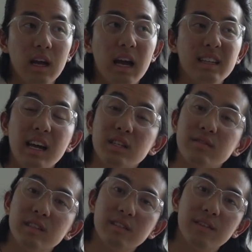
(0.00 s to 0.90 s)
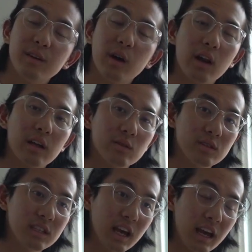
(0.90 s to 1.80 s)
At the end of this video, I'd like to
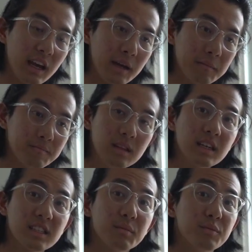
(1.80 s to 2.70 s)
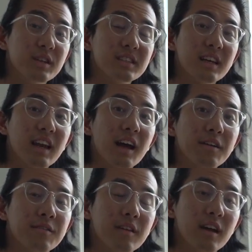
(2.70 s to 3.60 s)
say take some risks in
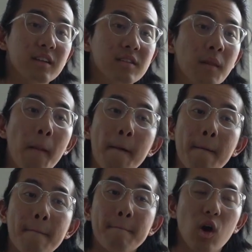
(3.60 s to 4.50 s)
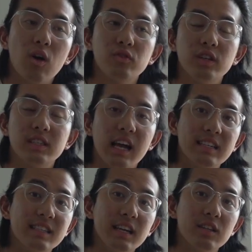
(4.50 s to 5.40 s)
life, and all this that
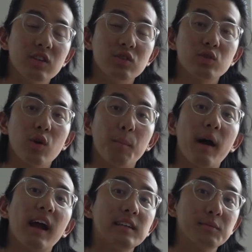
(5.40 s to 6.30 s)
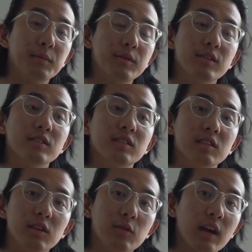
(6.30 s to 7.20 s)
I stated is my experience
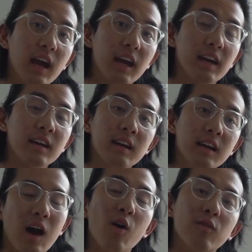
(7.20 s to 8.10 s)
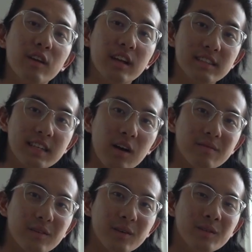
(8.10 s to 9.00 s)
in the UK. Hopefully it's
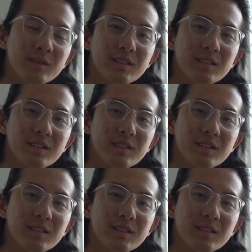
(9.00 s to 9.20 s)
helpful.